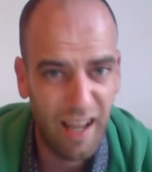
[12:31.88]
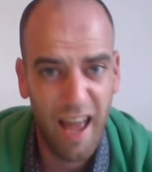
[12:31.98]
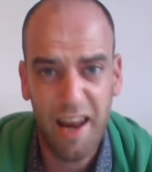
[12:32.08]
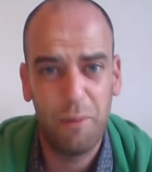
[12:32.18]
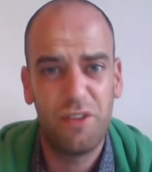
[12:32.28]

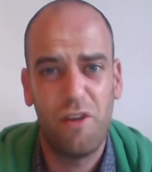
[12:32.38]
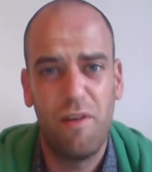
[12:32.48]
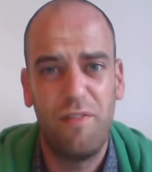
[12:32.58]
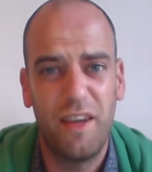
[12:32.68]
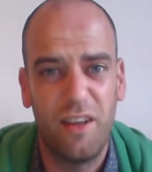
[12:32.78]
And it was a
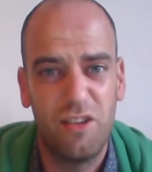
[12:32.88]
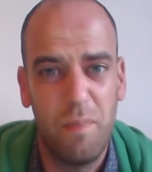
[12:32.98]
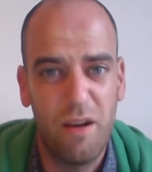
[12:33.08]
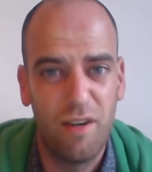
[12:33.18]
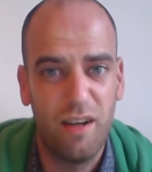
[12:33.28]
horrific
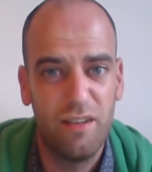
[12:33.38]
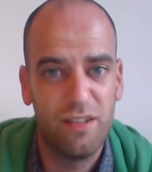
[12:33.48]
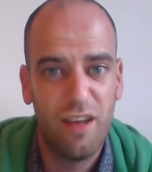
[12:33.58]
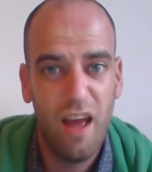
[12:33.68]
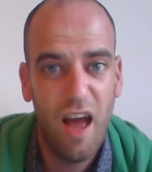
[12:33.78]

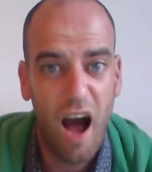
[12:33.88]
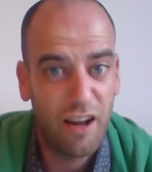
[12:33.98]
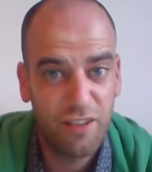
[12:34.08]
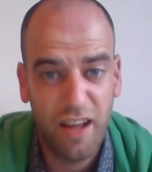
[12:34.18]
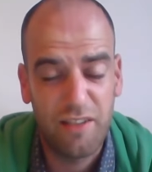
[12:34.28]
experience. I
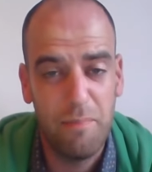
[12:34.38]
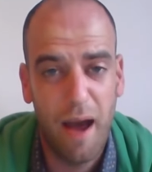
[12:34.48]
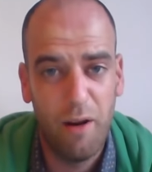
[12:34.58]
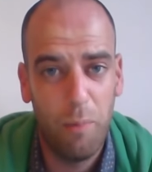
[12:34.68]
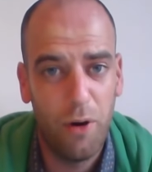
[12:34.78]
just had to
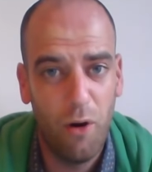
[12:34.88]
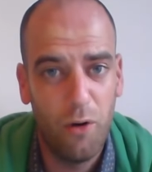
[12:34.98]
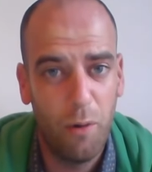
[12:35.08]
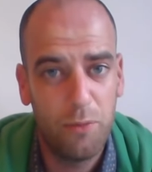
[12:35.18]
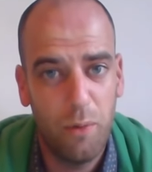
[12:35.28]
man up and own
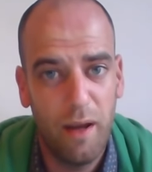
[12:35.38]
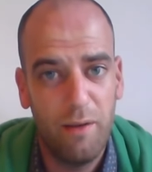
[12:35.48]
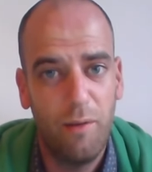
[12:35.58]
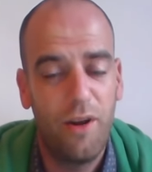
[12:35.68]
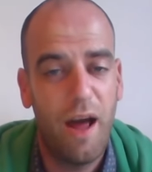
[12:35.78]
up to it,
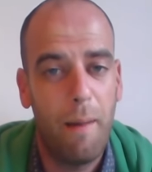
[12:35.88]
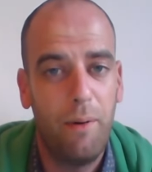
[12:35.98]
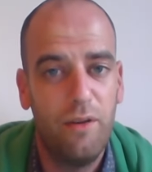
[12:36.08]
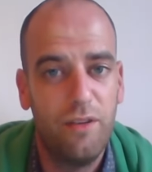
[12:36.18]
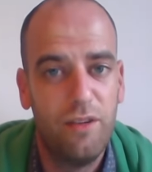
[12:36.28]
what had
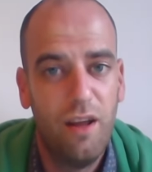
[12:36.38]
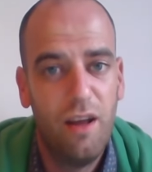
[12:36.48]
happened.